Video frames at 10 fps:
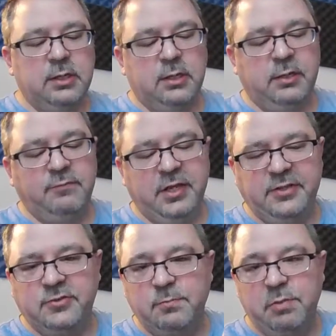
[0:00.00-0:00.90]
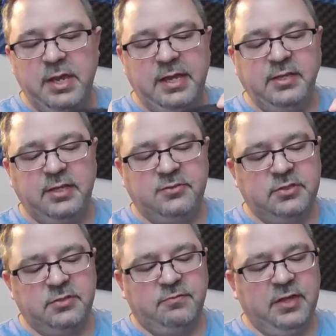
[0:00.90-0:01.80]
advanced bag that
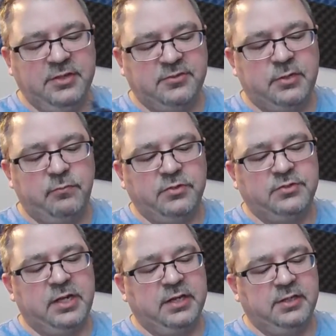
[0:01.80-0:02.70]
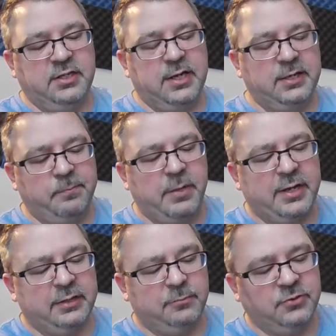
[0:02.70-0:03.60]
says advanced on one side, and then on the
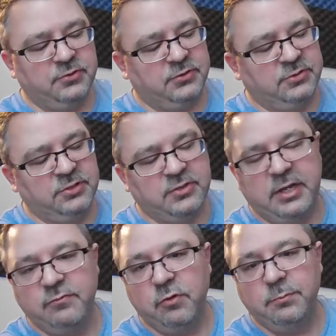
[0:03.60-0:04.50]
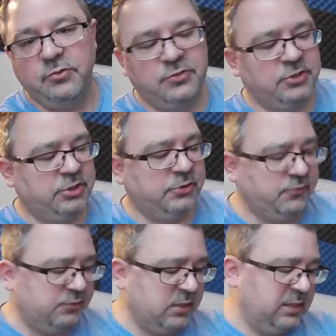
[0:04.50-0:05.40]
bottom it says designed for
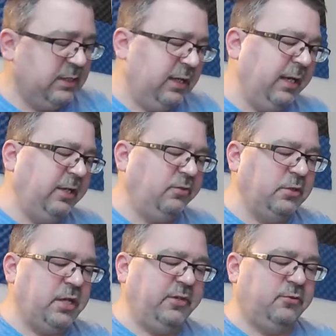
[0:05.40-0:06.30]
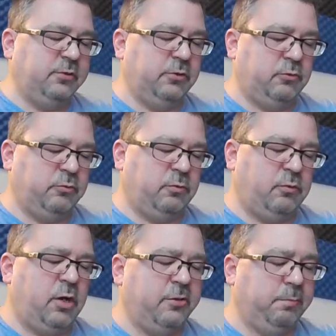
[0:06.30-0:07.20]
musicians. And it's a nice little
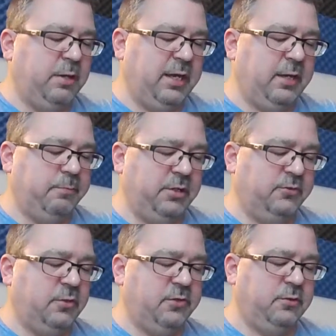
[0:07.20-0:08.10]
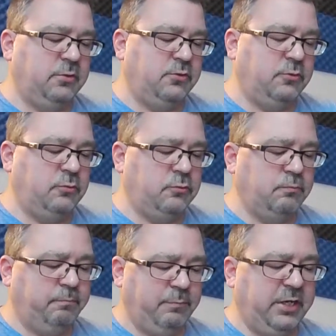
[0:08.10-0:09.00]
cloth bag. I mean, it's nothing too
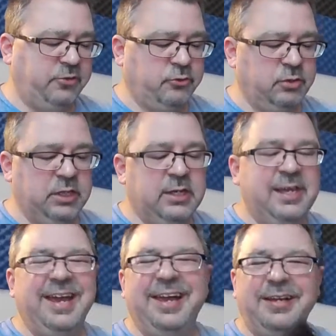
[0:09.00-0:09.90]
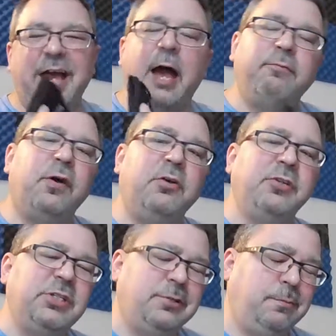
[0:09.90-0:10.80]
major. And I found
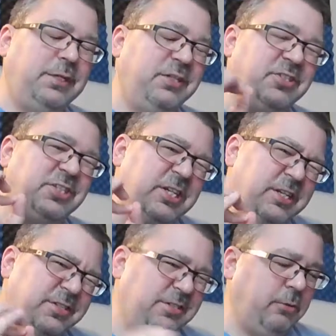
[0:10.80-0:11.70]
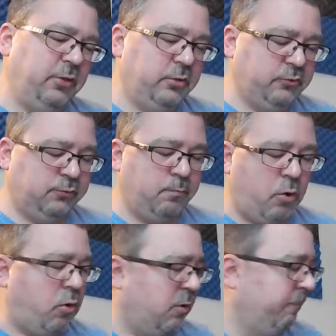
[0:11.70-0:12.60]
it to be just a little
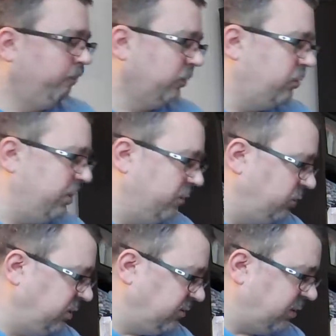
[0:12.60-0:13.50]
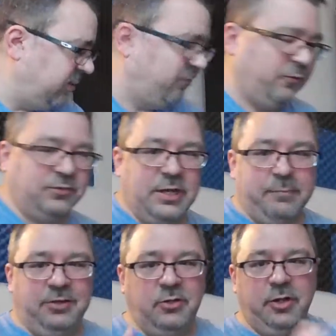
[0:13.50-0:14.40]
small to be able to get the headphones in. I
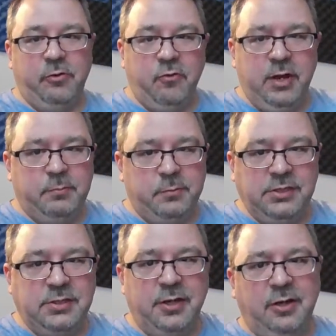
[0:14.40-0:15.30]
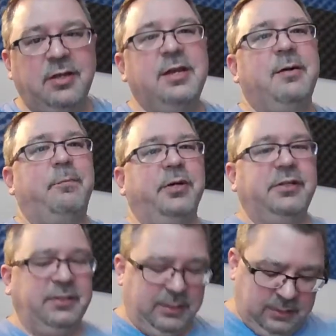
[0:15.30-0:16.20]
mean, you can cram them in there,
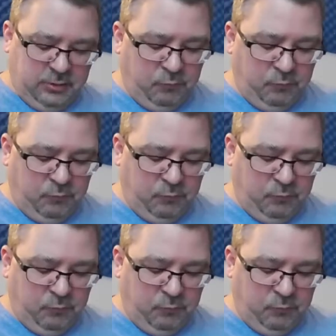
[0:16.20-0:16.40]
but you